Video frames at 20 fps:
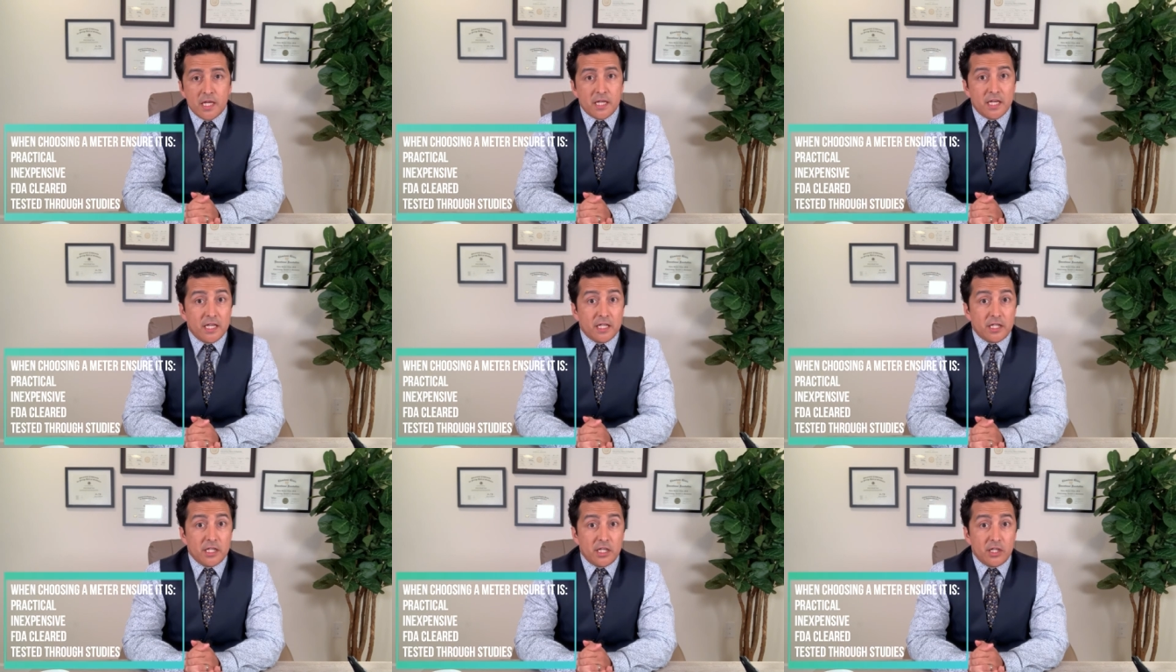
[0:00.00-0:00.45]

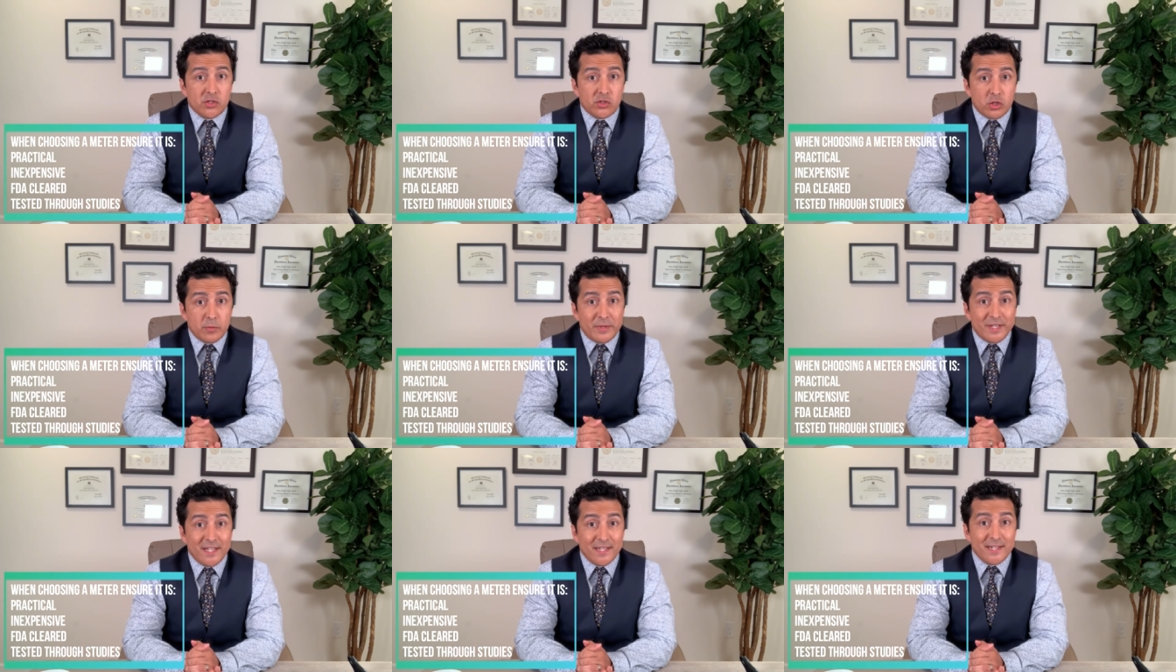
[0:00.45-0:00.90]
it
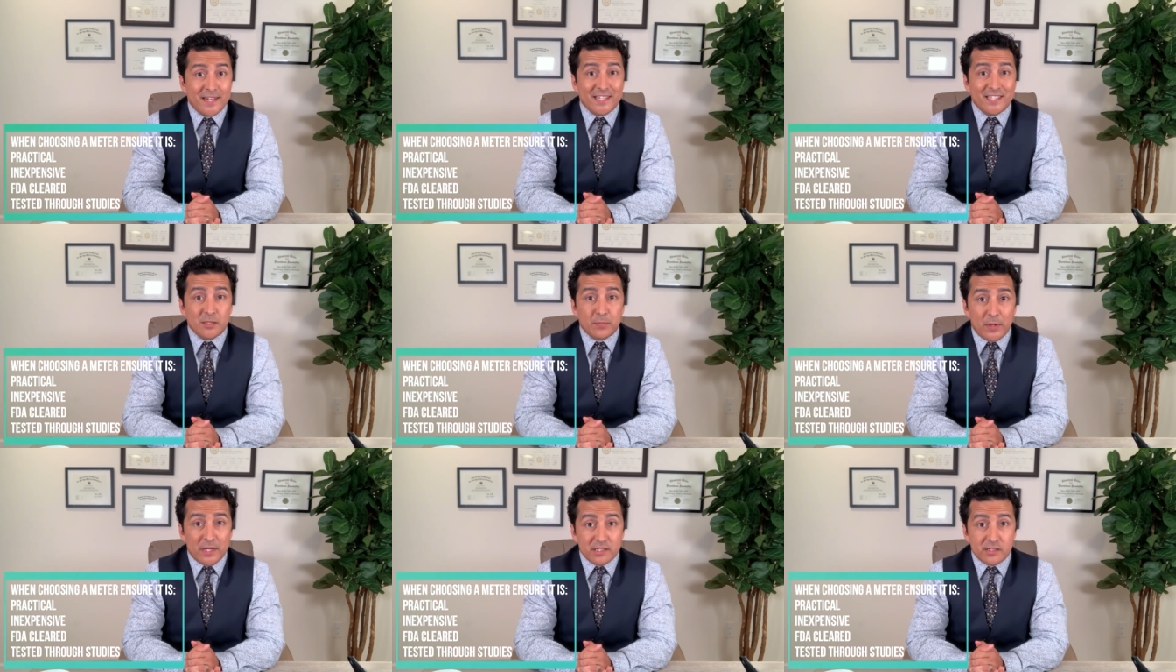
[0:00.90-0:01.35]
needs to be
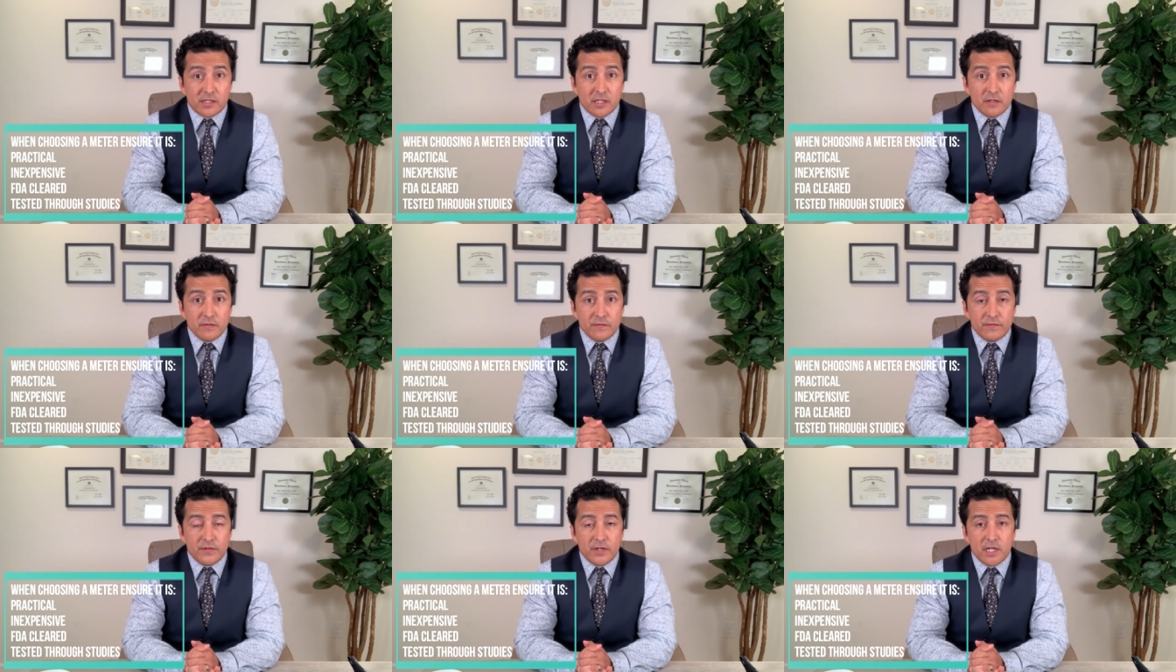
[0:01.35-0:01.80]

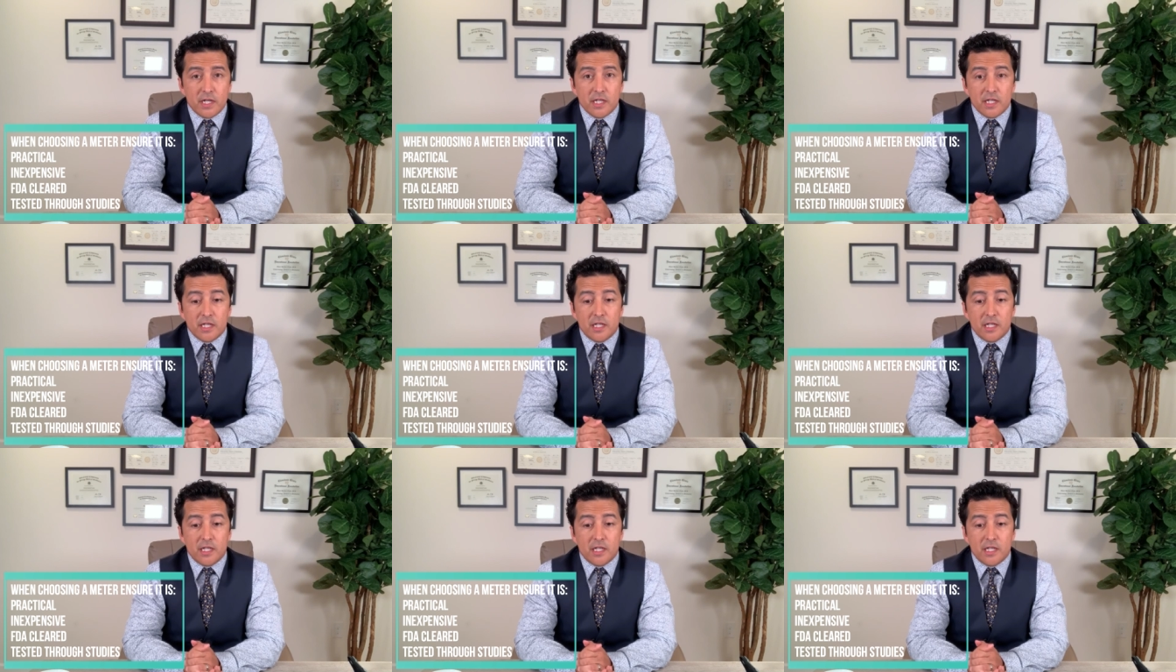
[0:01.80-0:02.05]
inexpensive,